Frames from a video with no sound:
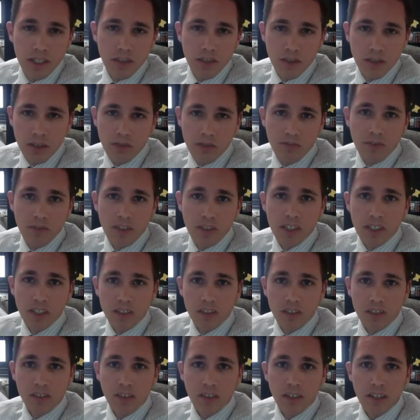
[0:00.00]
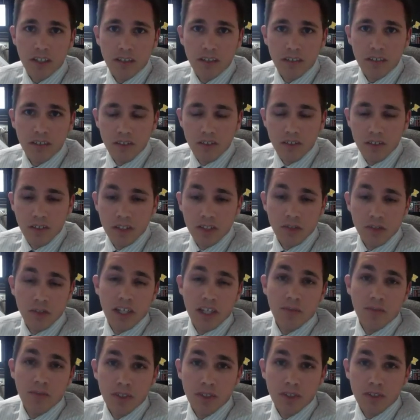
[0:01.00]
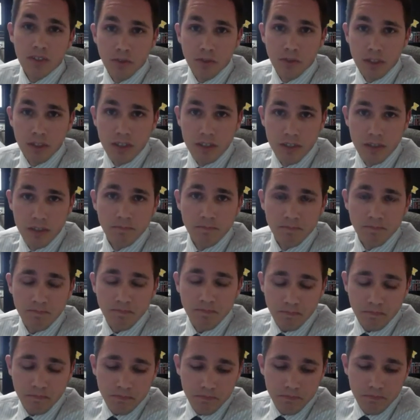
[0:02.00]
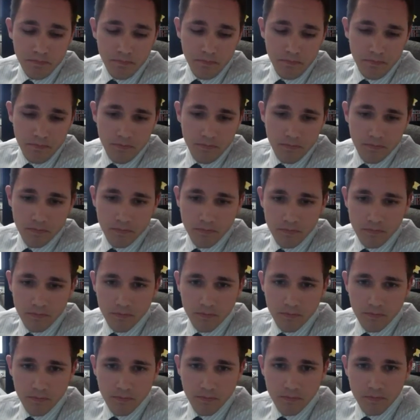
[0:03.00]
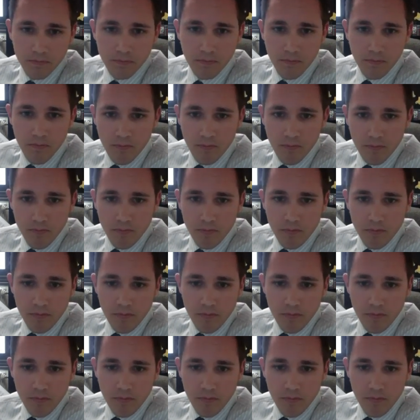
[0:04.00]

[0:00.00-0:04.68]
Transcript: to your advantage, uh, as long as you have one, of course. Mm-hmm. So the key